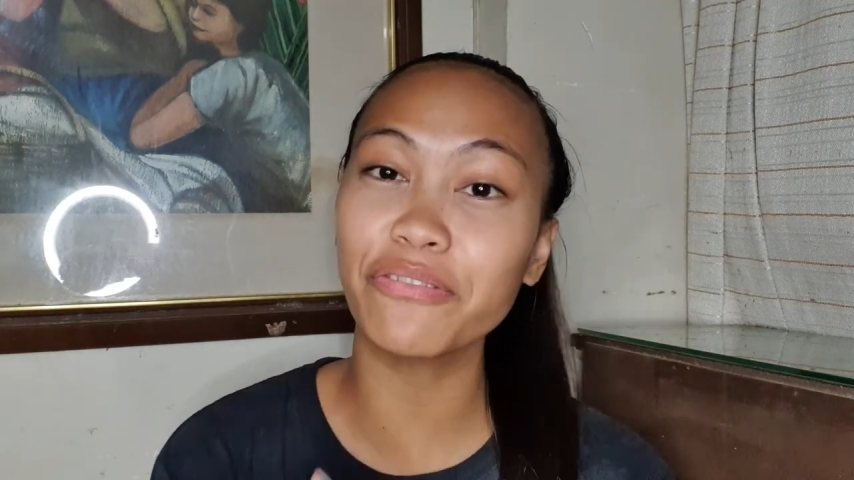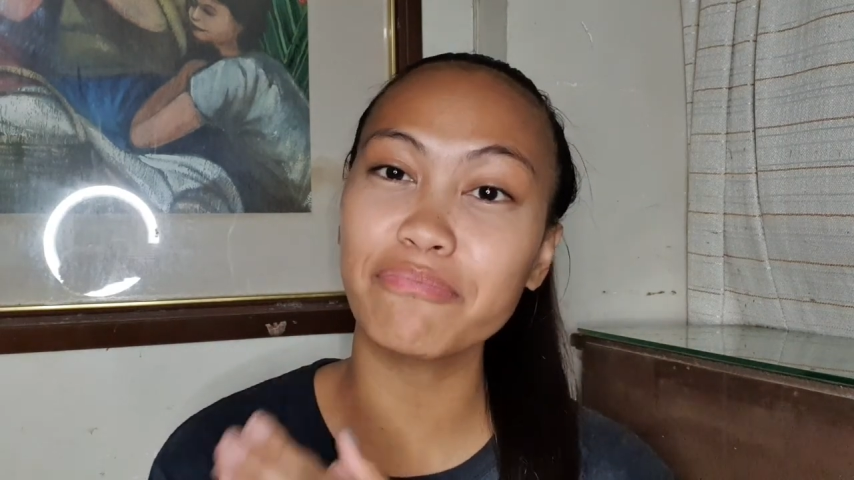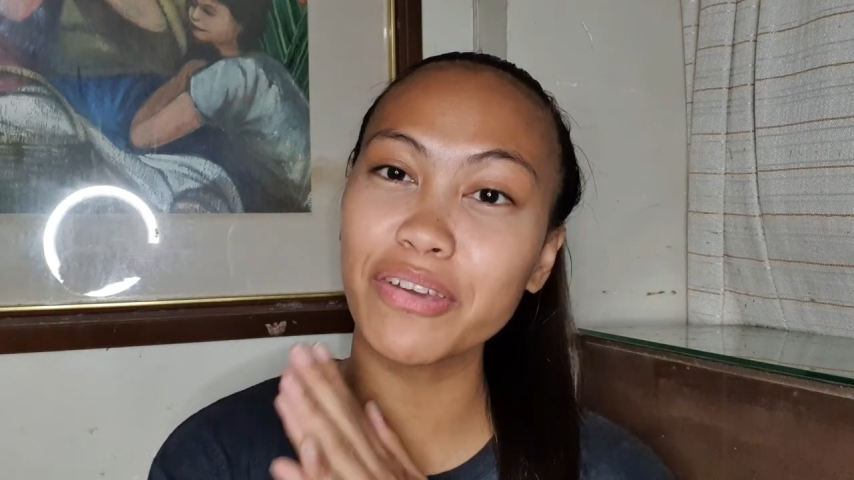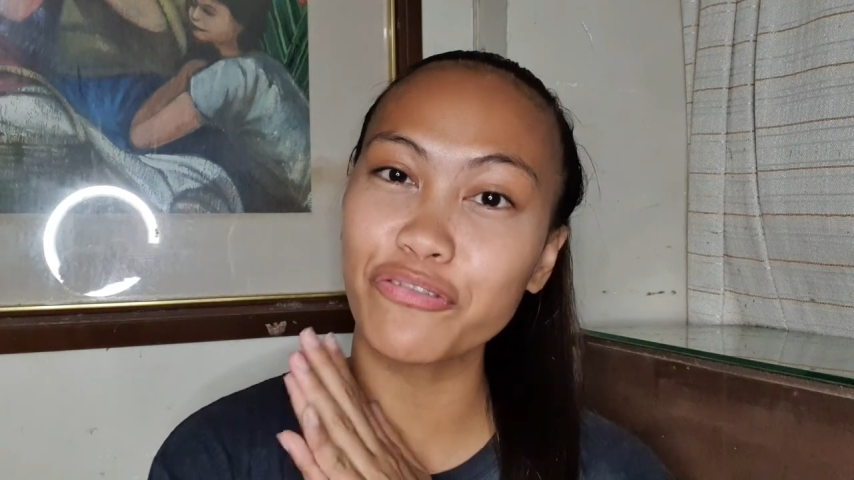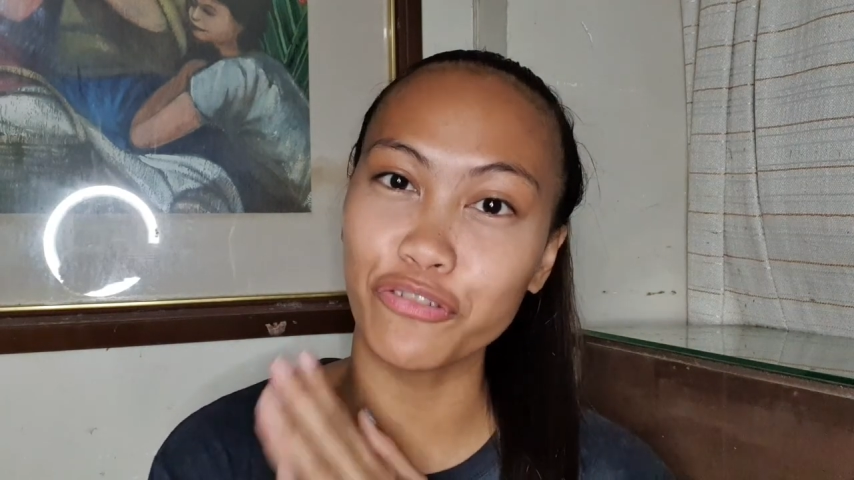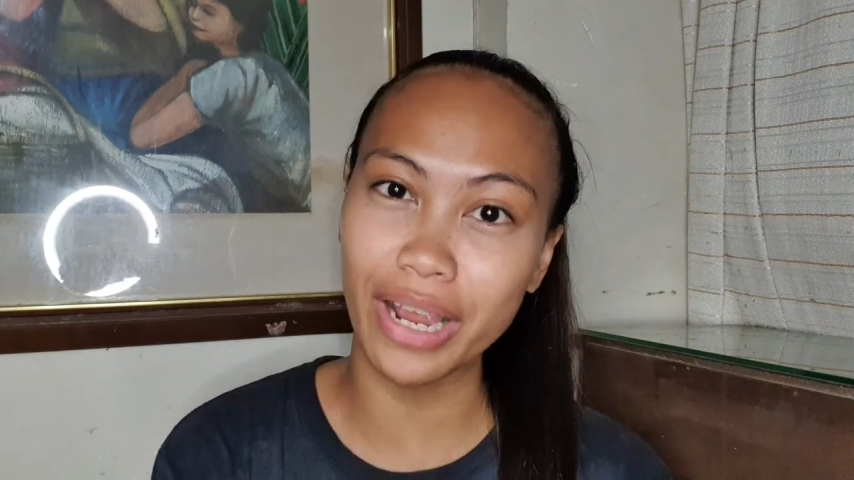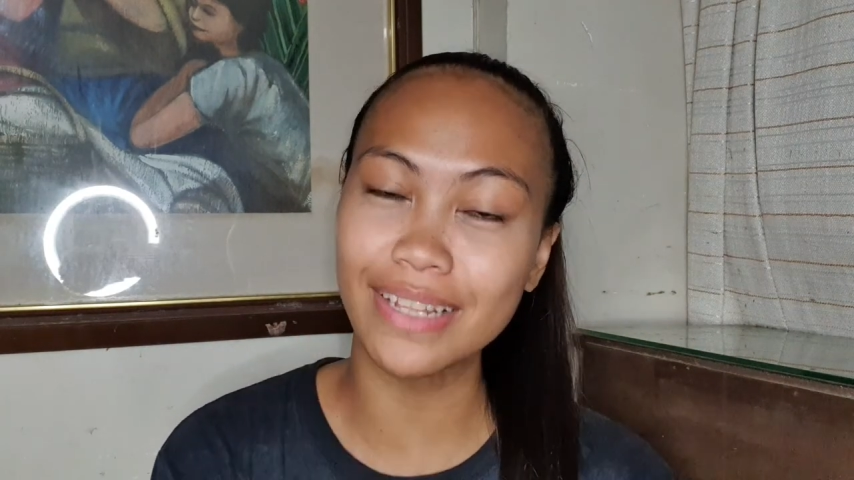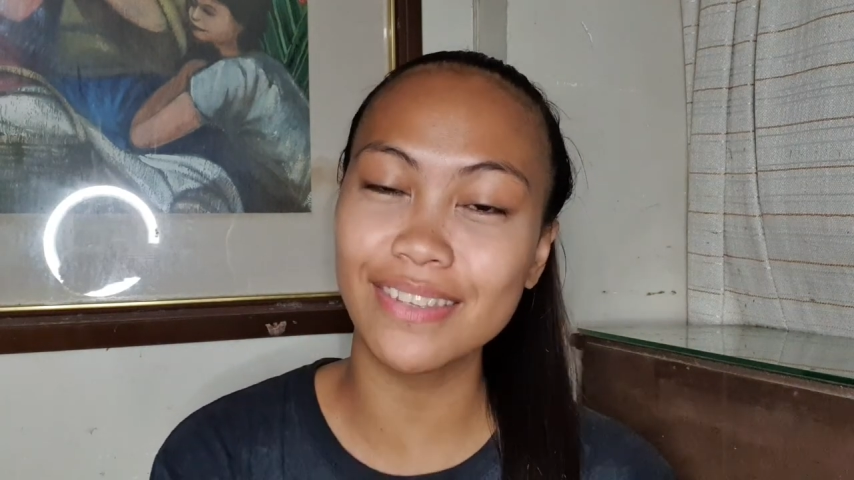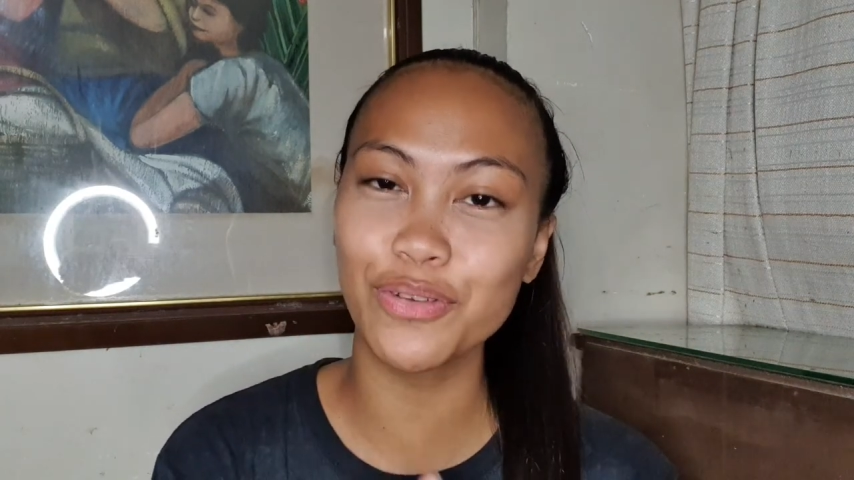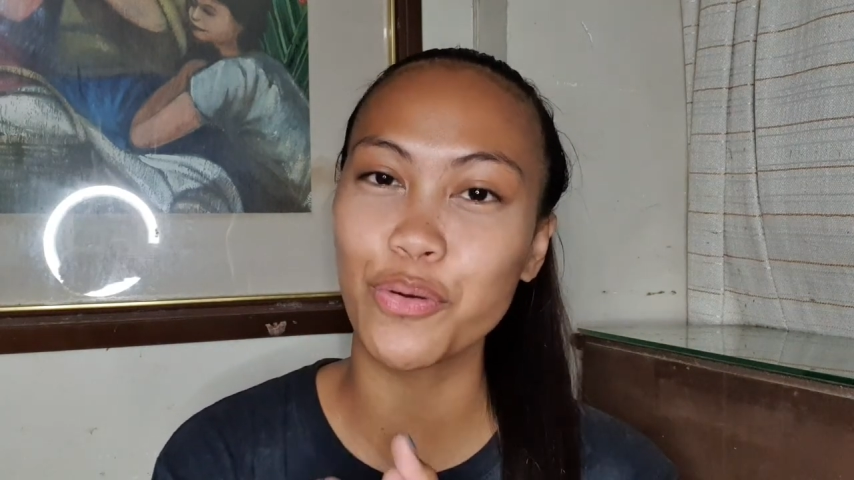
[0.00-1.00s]
of my
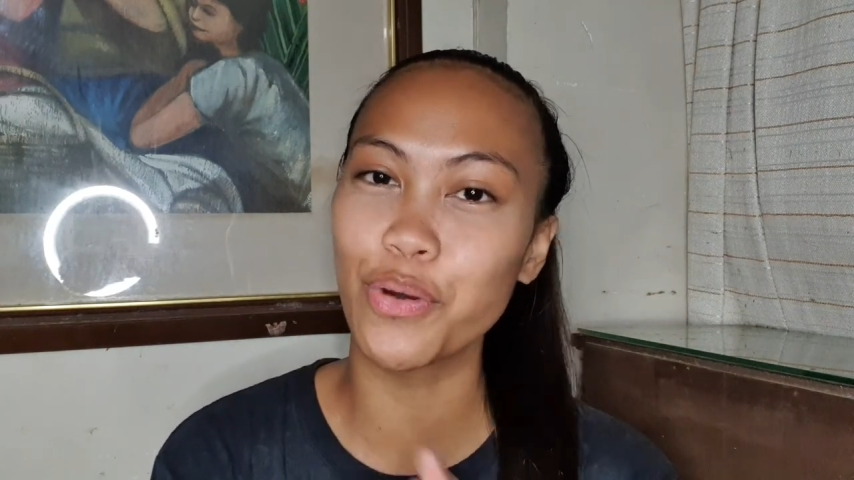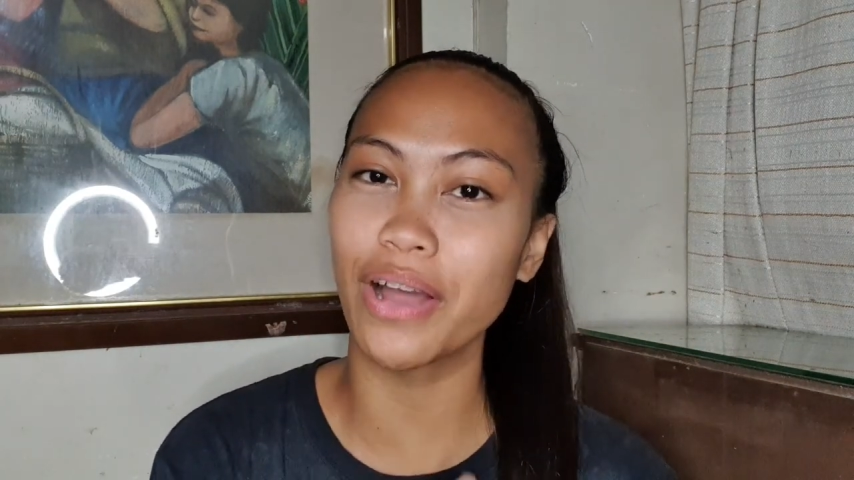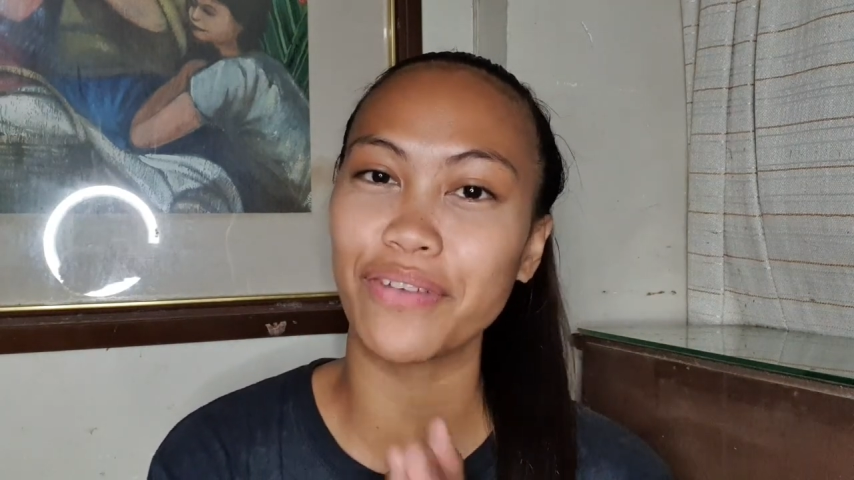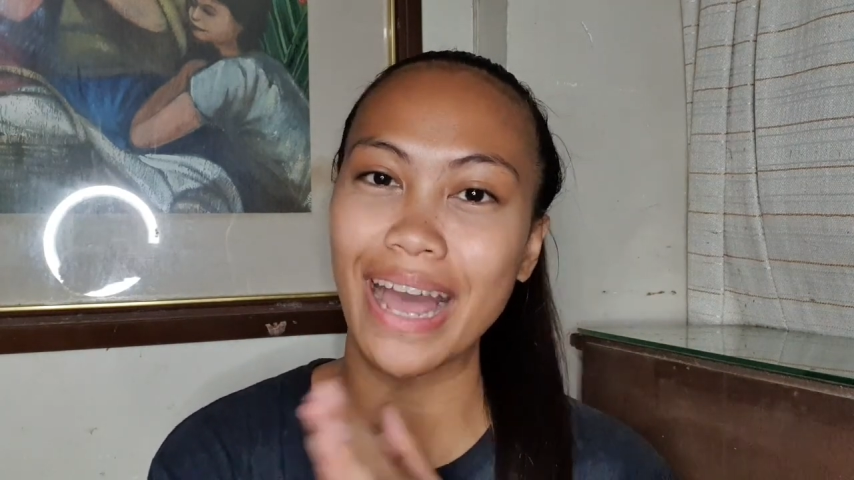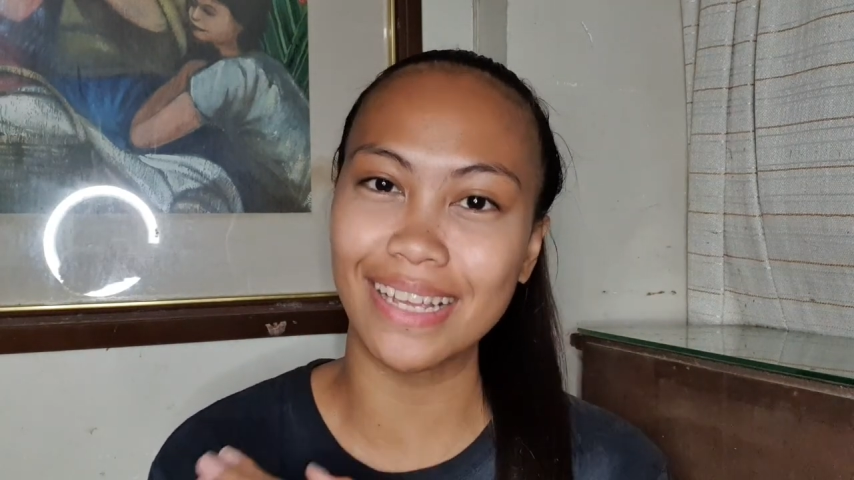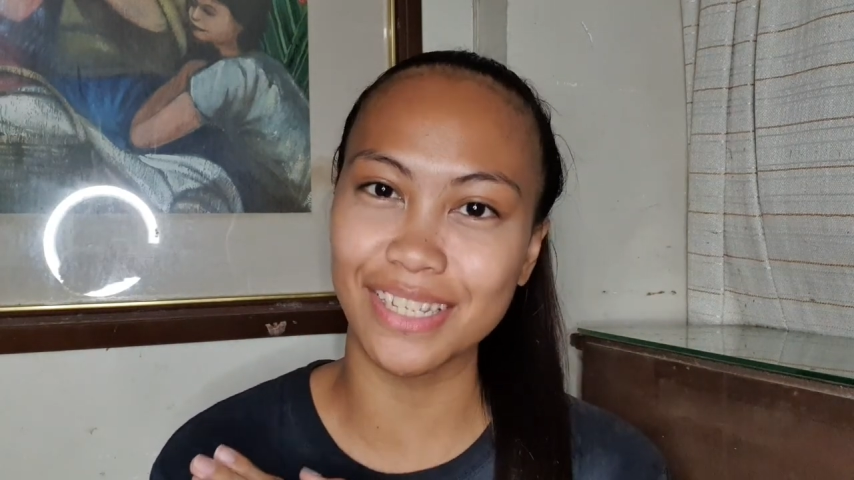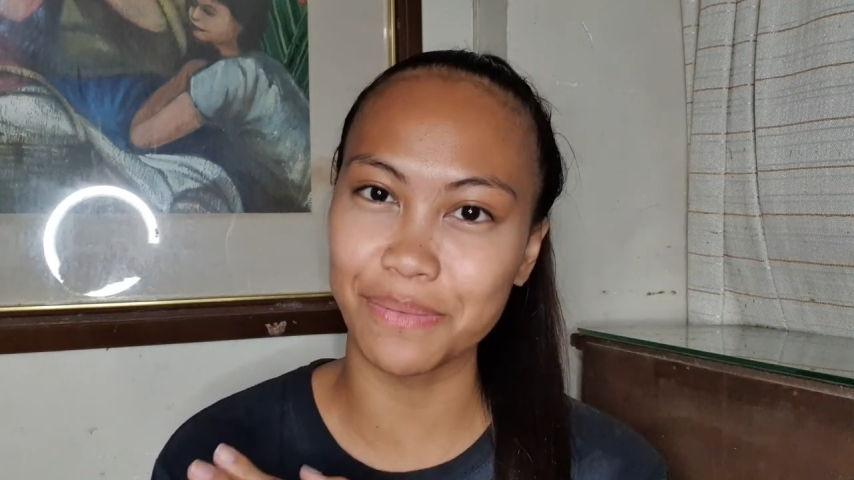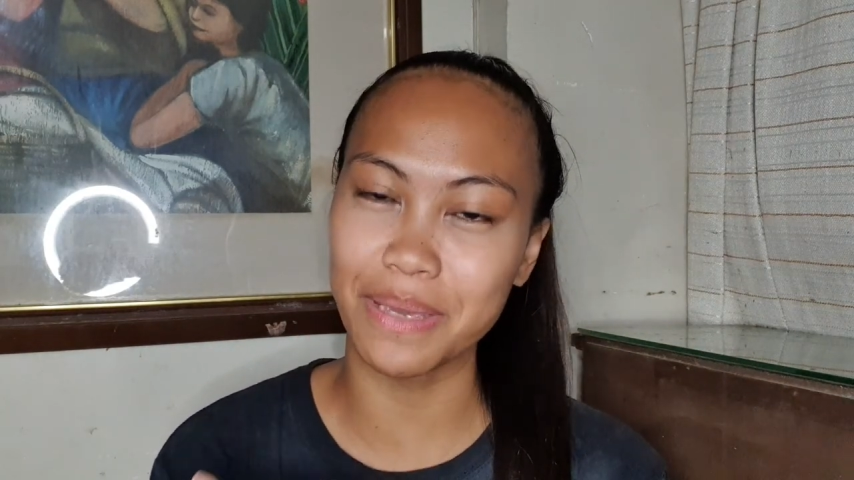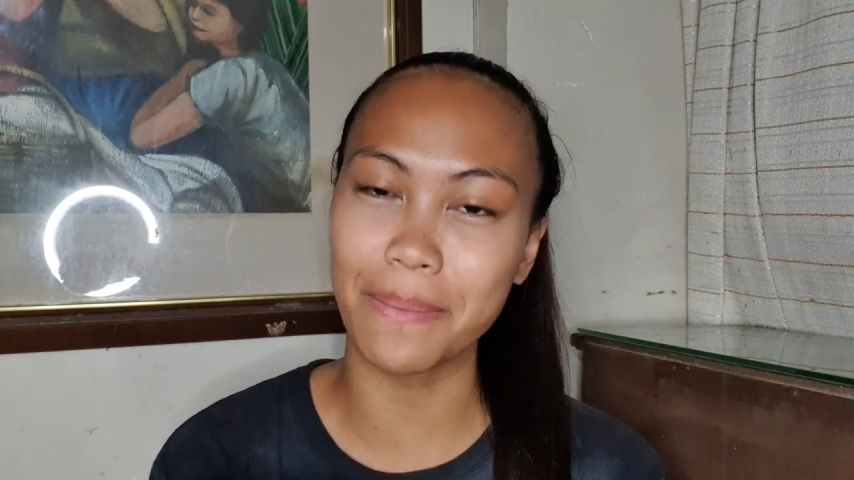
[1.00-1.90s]
friends who have asked